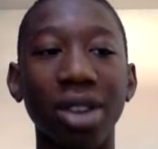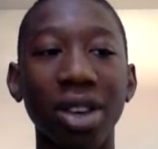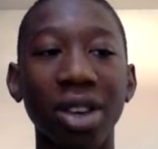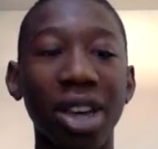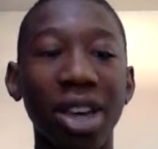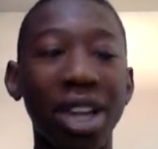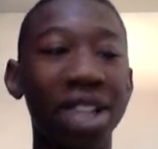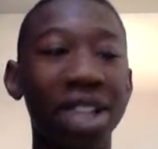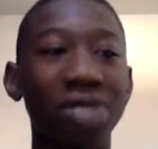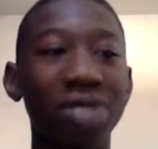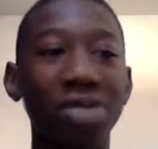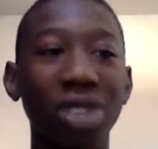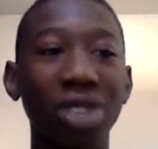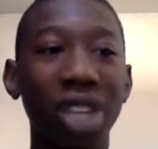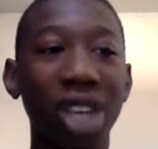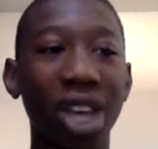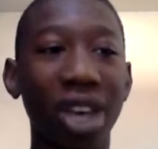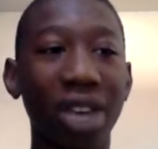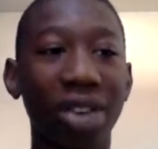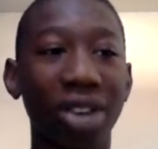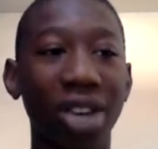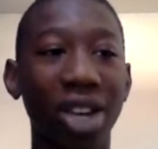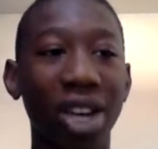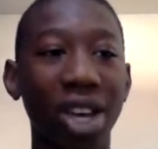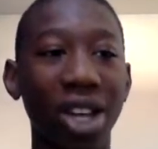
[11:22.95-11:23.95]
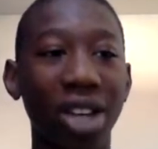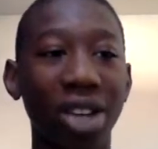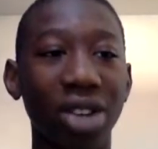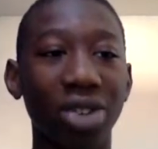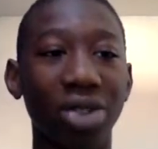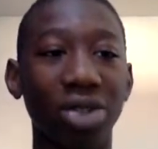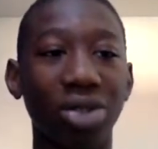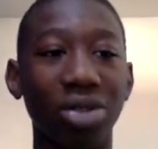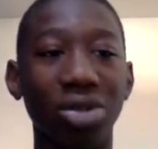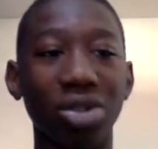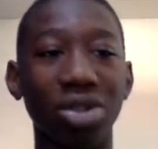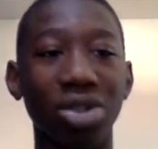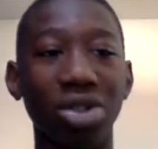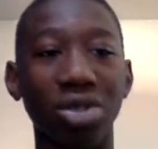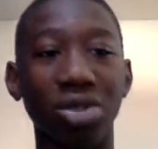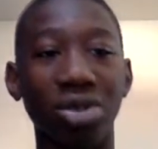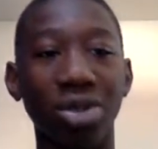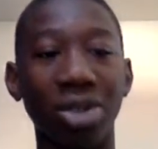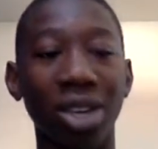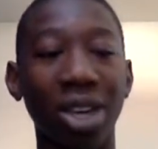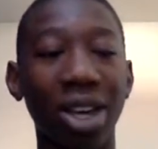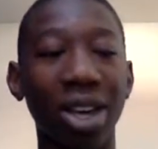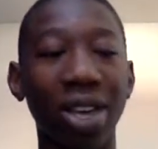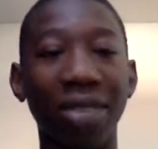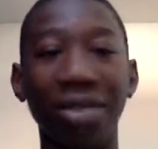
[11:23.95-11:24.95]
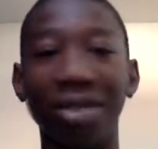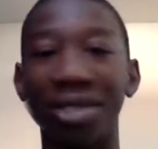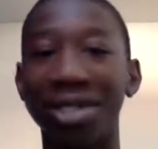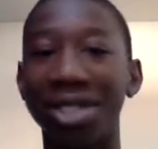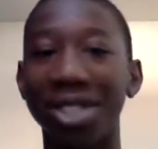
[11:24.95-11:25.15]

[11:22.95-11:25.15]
It doesn't really have an end goal to it. I haven't